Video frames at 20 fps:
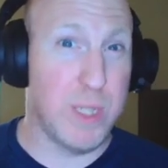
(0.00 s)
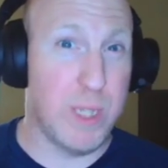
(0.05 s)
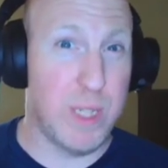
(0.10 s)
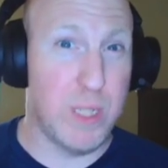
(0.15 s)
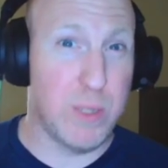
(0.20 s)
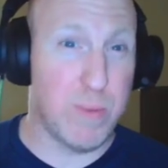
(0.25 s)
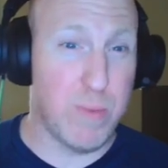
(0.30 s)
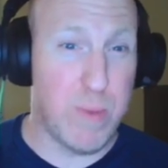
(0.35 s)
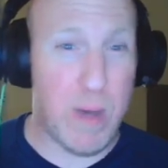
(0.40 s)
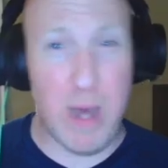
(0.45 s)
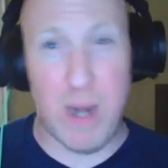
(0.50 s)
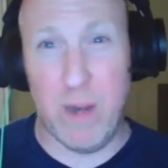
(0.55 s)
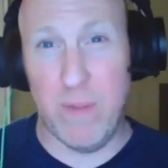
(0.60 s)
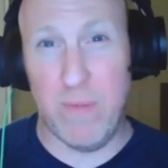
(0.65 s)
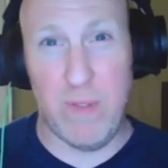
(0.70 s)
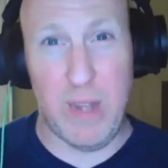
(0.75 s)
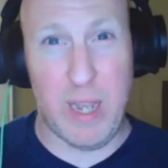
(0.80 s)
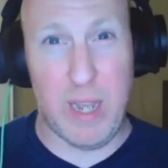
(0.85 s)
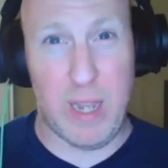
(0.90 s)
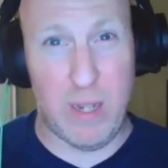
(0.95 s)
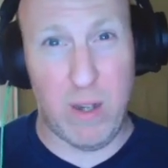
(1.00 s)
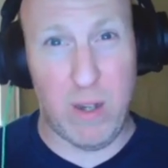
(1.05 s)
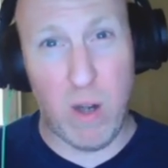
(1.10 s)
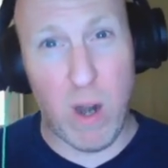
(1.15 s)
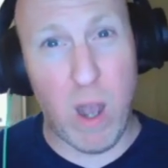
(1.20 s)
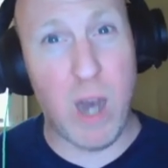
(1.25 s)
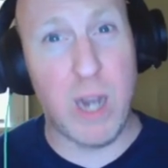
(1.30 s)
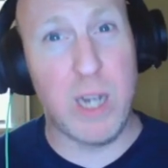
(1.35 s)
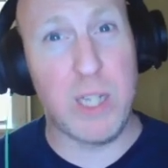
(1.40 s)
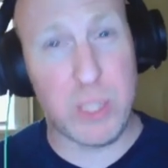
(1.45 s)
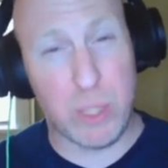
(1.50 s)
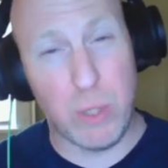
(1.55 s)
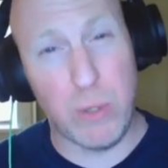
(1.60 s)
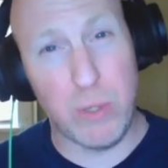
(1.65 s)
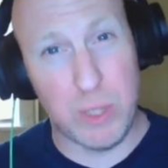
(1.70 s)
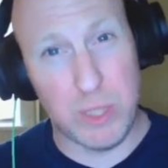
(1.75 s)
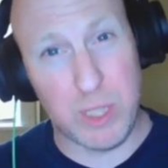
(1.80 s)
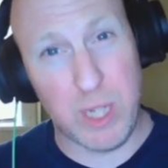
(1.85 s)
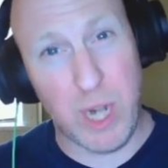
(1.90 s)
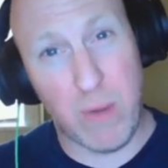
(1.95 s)
that he's fought are on his
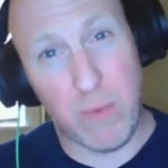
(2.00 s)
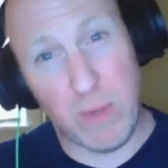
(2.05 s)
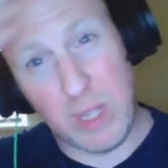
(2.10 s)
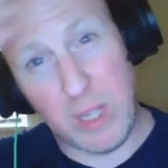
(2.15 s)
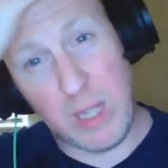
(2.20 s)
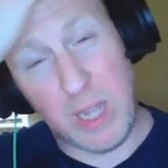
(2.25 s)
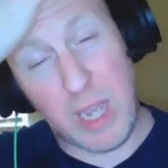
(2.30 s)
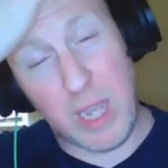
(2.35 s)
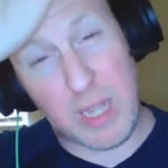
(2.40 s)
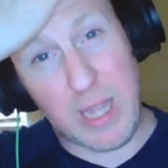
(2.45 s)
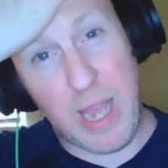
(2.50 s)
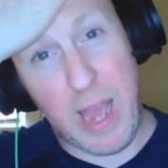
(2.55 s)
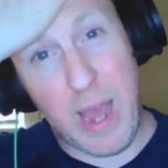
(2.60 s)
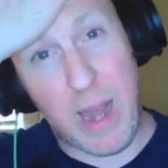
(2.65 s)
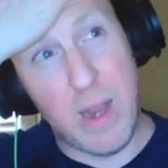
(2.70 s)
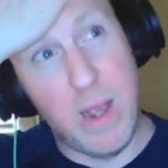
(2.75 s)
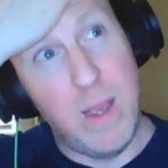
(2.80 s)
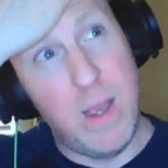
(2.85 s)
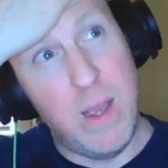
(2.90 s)
shoulders. And I really like that.